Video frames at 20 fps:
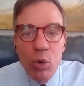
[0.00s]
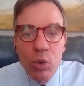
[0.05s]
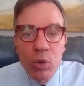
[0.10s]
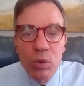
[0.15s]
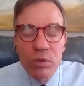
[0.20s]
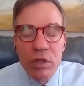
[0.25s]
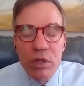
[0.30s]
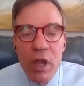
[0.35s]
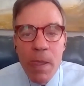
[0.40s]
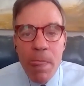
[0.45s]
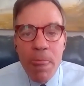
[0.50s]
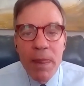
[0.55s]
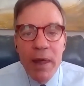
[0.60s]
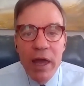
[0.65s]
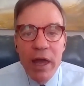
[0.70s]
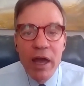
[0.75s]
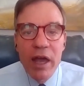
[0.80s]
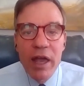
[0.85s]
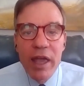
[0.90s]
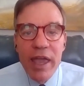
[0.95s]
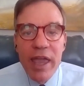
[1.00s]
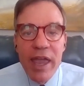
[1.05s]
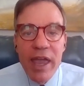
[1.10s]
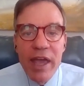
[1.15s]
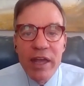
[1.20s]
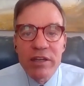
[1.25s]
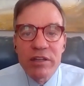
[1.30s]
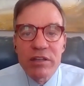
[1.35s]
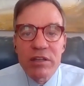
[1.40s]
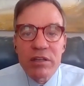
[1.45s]
Mark Warner believes
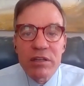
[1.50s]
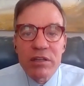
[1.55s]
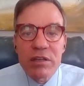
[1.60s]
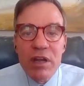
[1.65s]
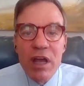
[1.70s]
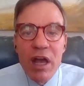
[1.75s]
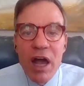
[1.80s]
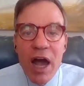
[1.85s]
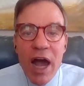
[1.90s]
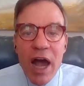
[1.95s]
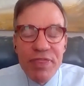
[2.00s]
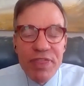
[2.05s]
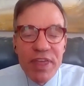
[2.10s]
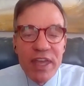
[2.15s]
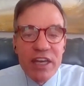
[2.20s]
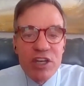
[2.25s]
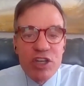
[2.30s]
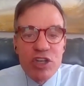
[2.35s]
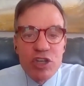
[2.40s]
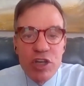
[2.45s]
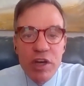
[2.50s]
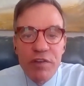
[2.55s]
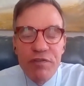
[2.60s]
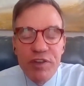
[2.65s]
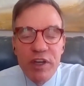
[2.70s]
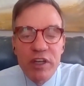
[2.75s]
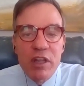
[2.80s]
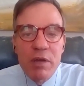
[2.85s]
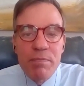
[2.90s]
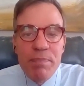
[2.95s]
needs more attention.
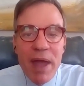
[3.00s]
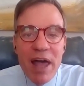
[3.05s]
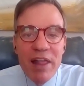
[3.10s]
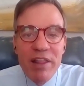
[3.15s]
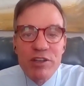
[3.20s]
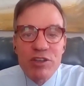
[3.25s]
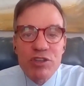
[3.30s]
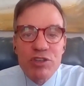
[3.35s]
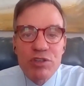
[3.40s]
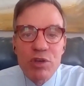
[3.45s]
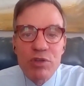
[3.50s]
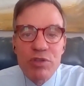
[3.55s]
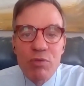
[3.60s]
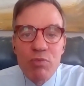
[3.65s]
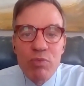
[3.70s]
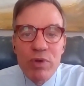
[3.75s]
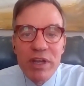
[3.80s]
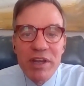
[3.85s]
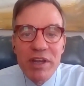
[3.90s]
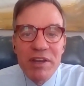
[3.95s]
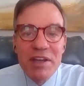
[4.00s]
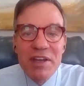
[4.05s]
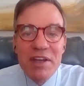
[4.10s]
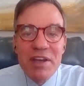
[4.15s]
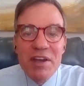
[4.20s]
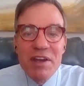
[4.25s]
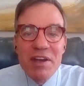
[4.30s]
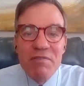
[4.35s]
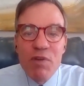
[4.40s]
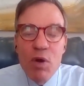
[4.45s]
Shifting the balance so that we
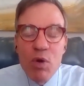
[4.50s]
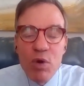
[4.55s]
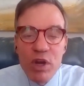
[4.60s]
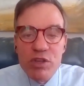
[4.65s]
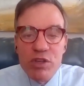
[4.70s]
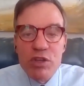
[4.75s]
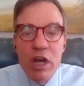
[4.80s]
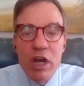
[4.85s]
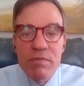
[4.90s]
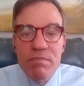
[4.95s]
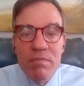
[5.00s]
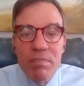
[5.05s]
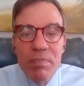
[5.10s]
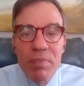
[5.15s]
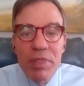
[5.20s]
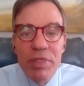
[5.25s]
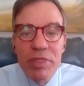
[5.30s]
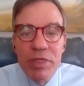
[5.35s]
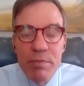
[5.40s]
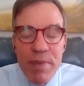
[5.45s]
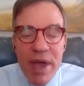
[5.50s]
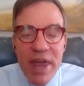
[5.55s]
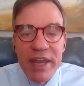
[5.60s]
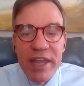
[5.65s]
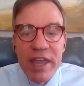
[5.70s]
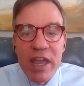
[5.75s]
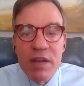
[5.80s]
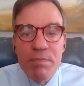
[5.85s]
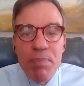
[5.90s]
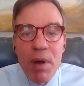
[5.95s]
focus on the
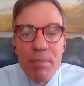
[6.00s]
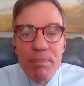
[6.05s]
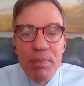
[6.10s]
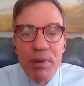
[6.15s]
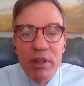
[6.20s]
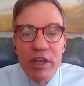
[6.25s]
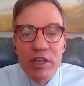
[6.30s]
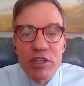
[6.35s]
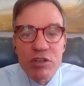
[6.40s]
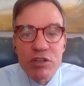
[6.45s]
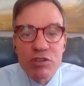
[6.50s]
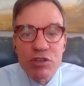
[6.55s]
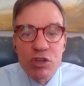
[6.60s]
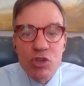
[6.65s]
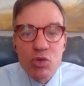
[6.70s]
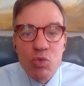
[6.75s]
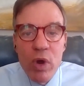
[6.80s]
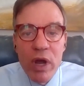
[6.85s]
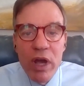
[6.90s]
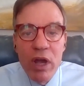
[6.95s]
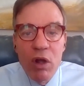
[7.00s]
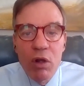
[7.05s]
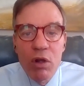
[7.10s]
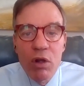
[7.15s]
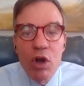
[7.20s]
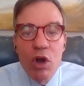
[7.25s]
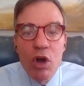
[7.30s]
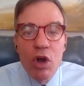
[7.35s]
Medicaid populations as well,